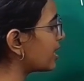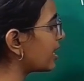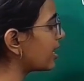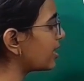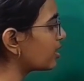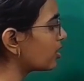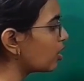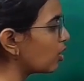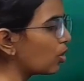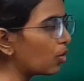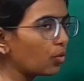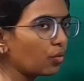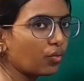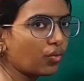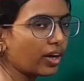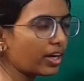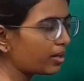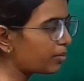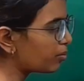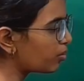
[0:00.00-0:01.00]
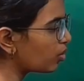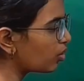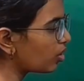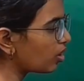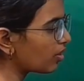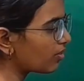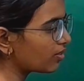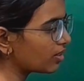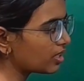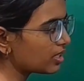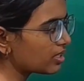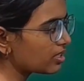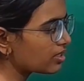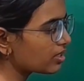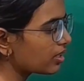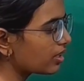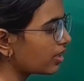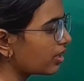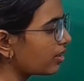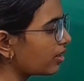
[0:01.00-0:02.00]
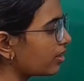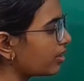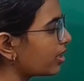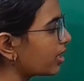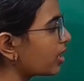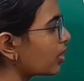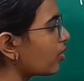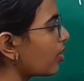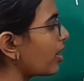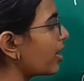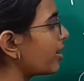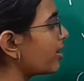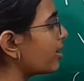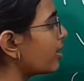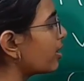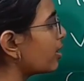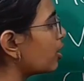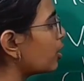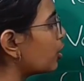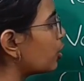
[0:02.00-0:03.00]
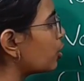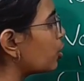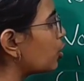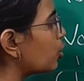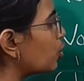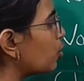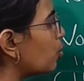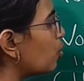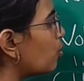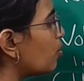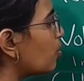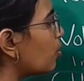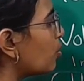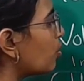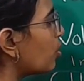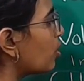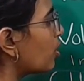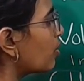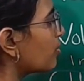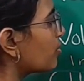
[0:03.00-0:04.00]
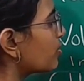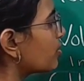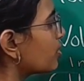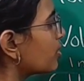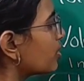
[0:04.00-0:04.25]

that 1 mole of this require 2 mole of